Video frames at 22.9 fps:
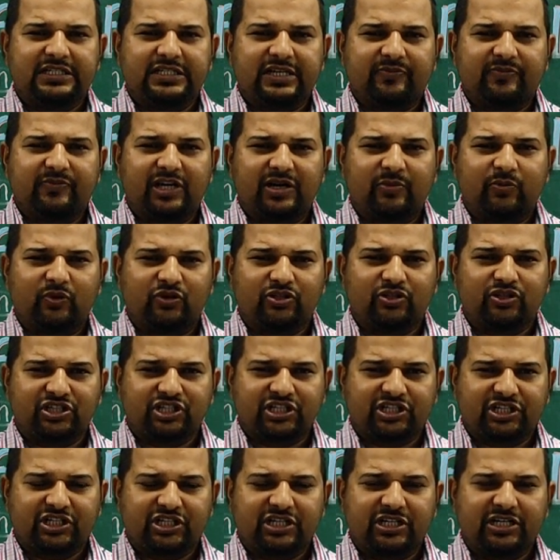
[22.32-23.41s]
some
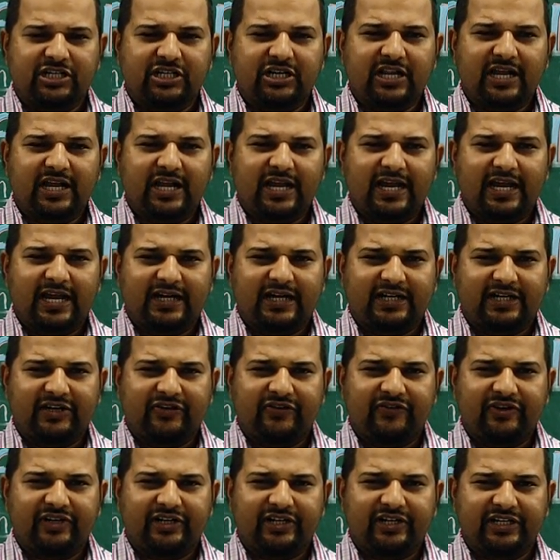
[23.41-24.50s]
demonstration,
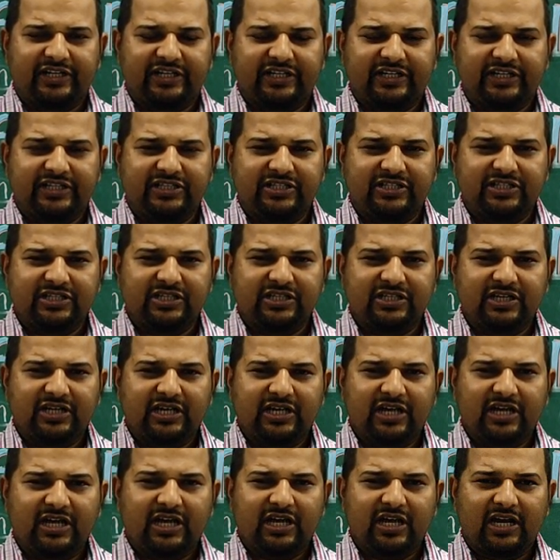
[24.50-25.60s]
activities
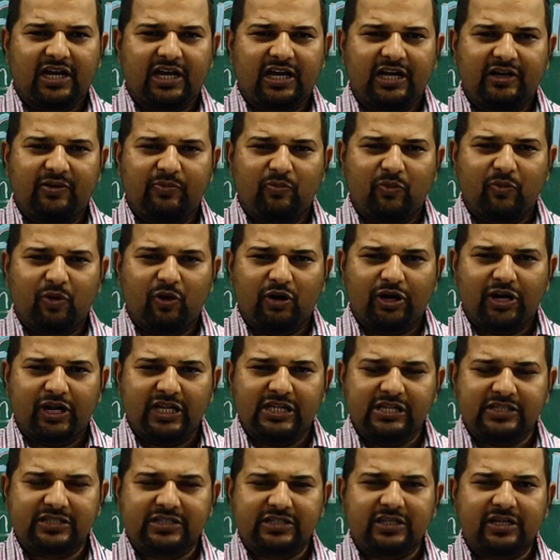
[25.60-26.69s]
and
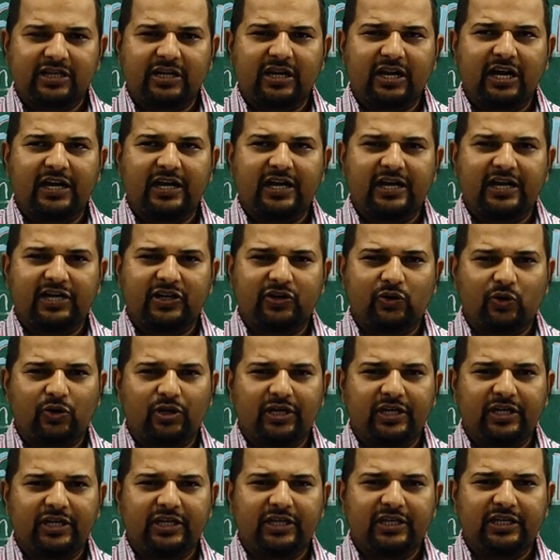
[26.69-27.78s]
models like
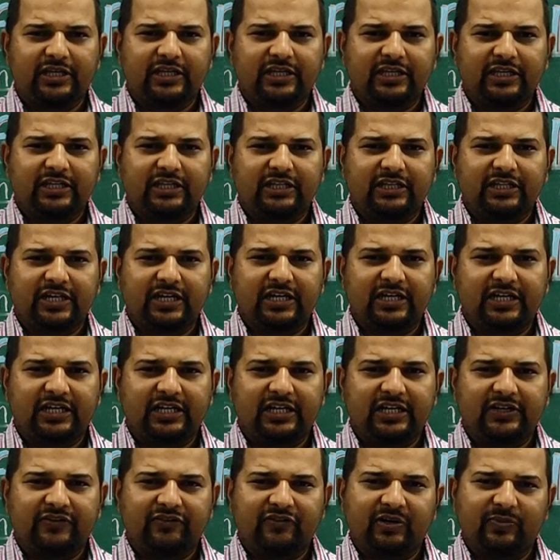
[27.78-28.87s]
toy,
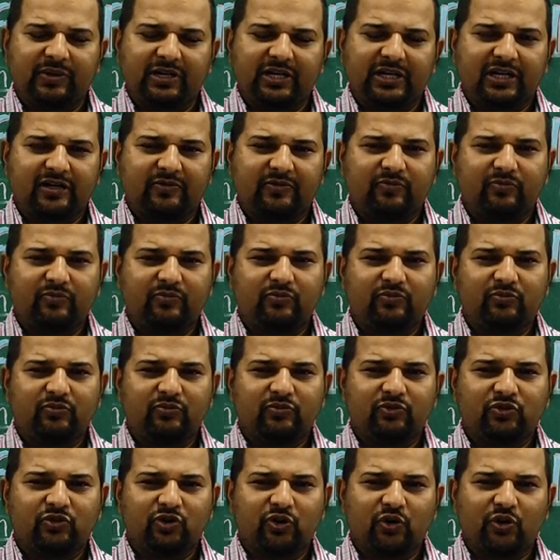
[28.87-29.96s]
then it will become
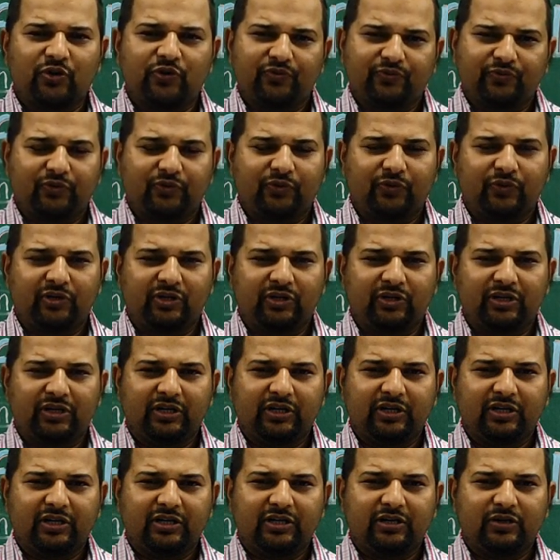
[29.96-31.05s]
joyful.
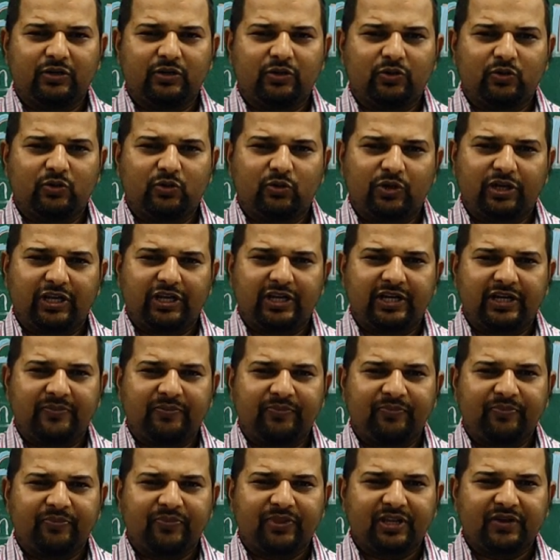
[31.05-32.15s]

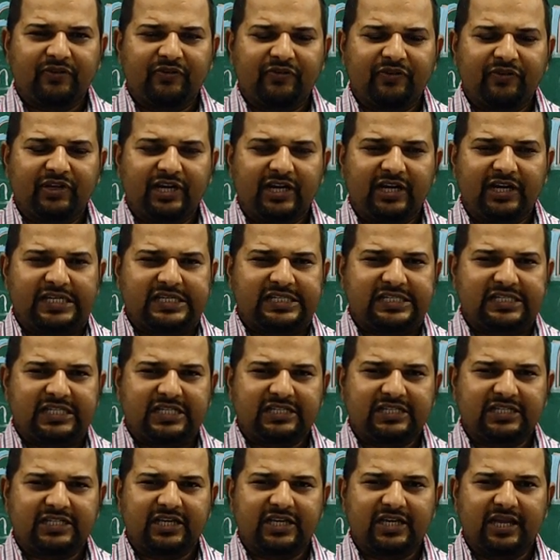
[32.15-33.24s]
Today, we are
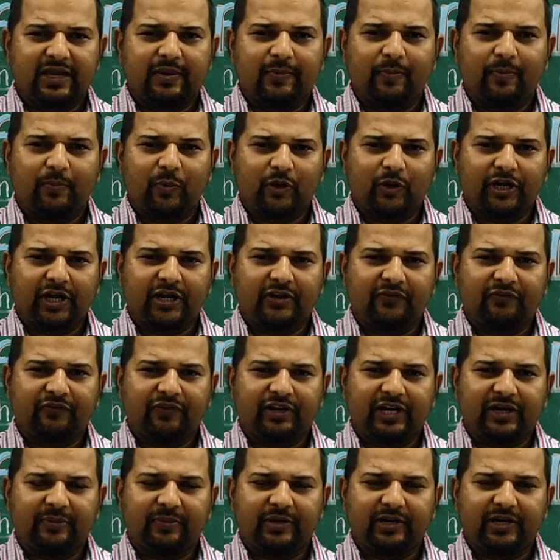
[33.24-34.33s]
discussing an important
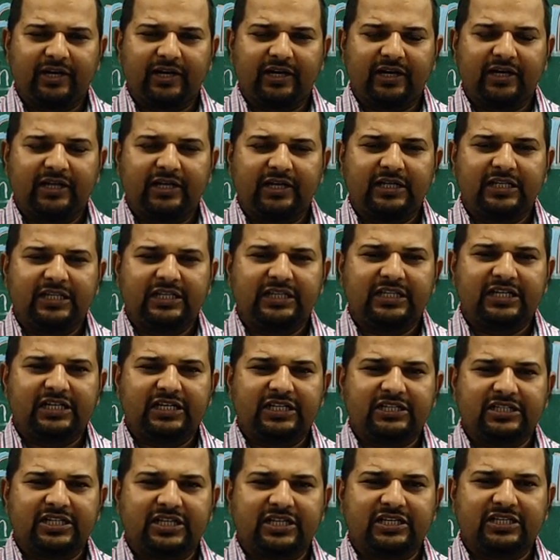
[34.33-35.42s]
phenomena
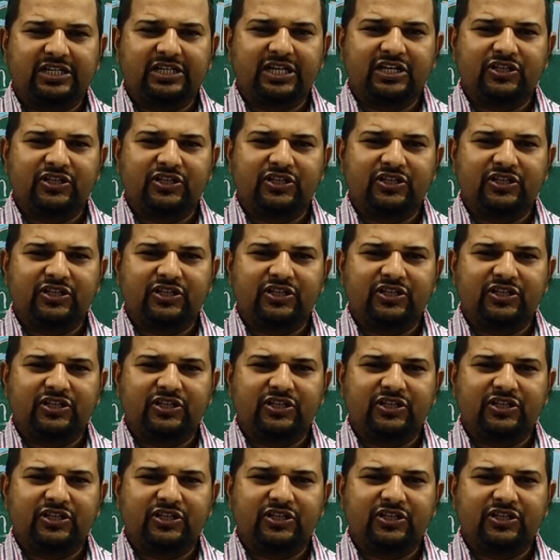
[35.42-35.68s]
that is the